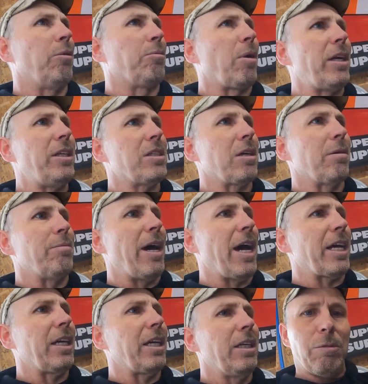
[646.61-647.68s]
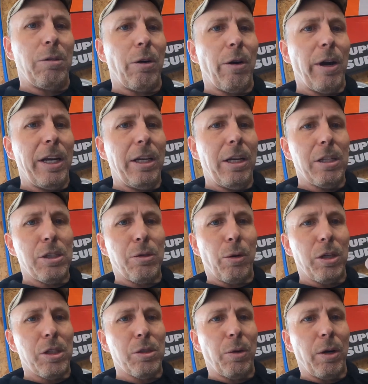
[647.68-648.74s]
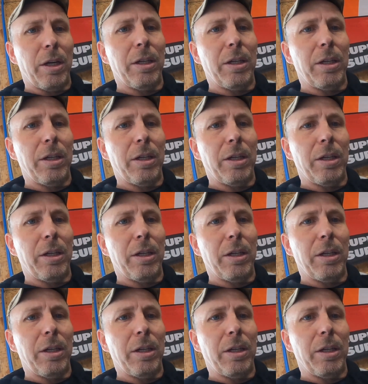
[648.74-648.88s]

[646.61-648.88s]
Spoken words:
we'll probably just come back when we're ready to squirt.